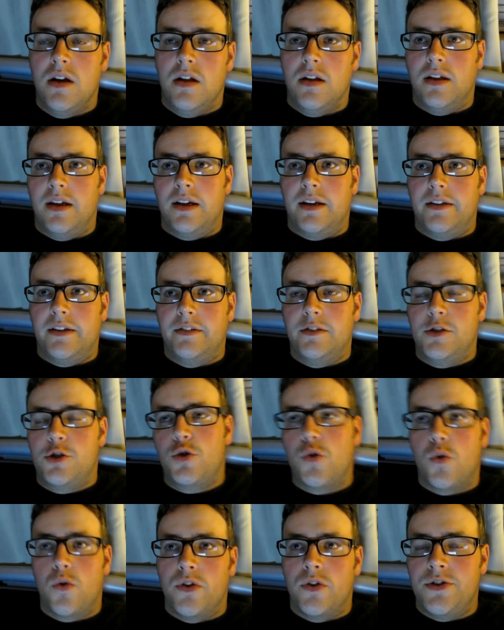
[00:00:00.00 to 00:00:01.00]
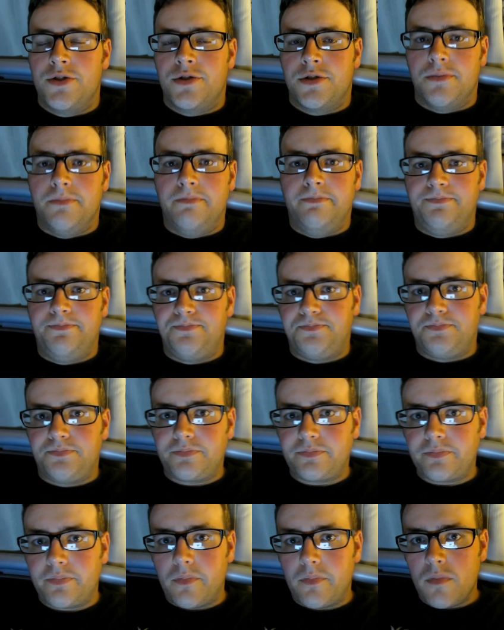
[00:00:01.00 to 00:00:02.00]
like stories
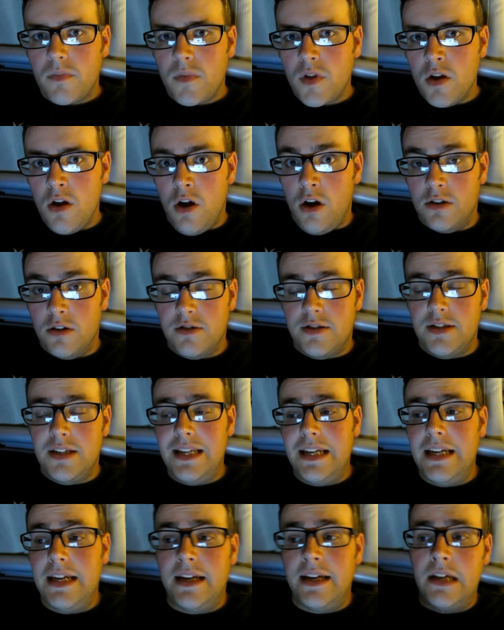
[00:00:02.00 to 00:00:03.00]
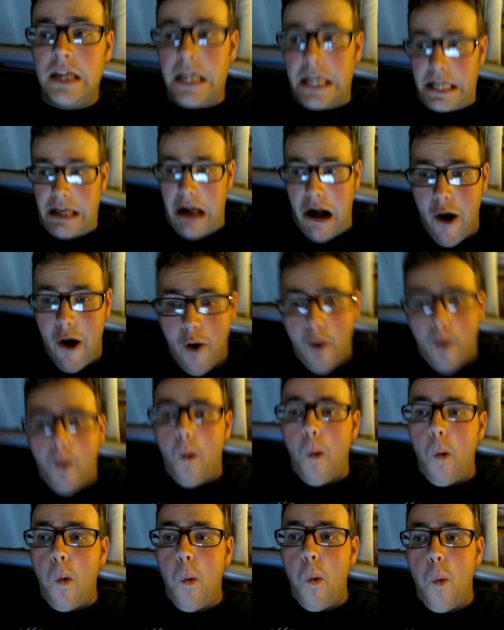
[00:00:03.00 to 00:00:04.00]
on CD
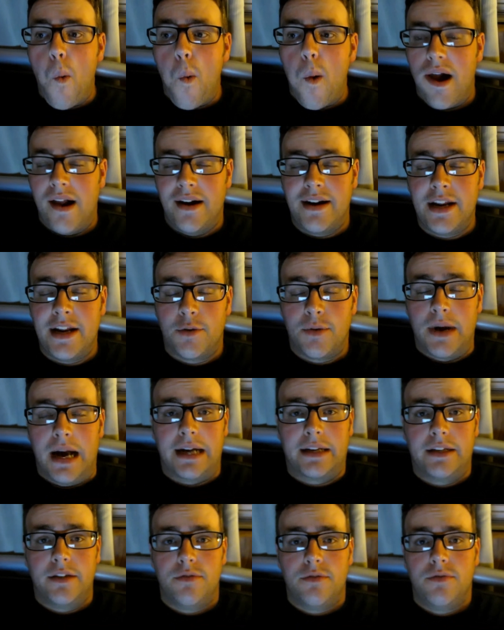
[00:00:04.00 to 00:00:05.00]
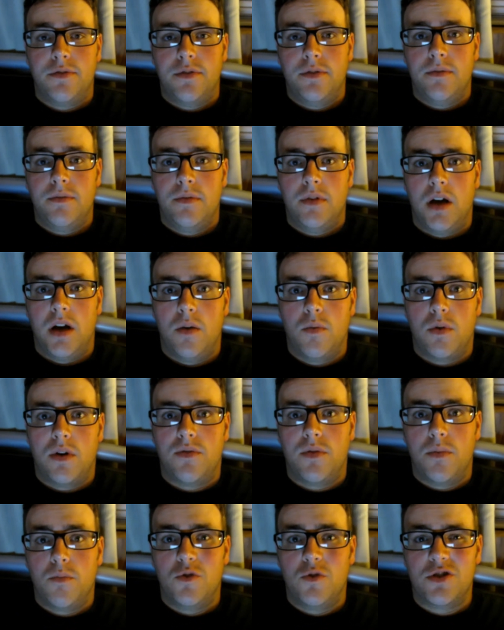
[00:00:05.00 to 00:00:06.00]
and interactive. Uh, one of
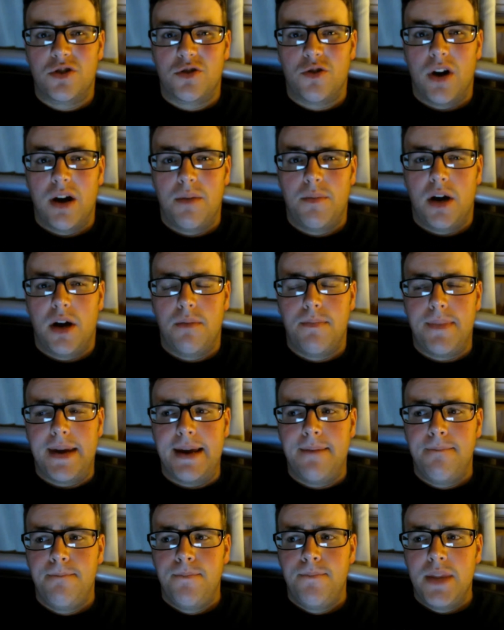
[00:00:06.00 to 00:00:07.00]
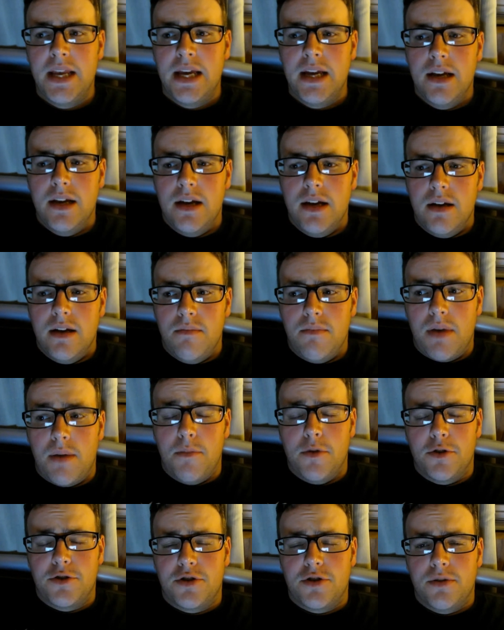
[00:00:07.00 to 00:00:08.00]
them was Grandma and Me by
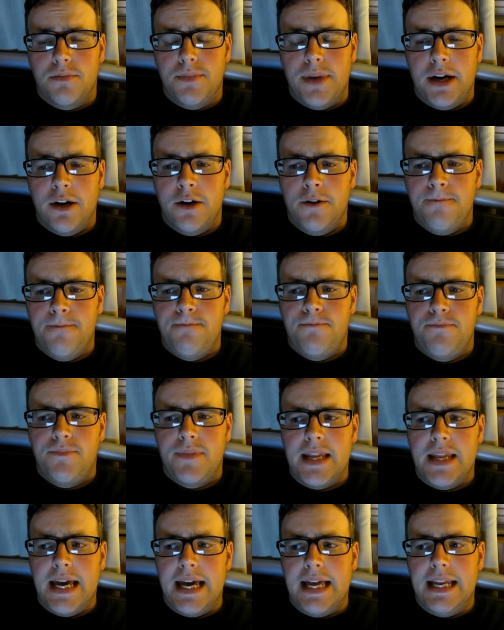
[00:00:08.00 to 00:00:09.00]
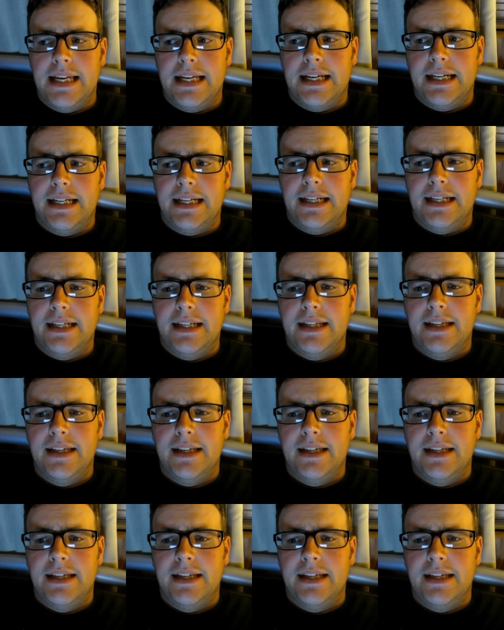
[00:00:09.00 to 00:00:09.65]
Mercer Mayer. And uh,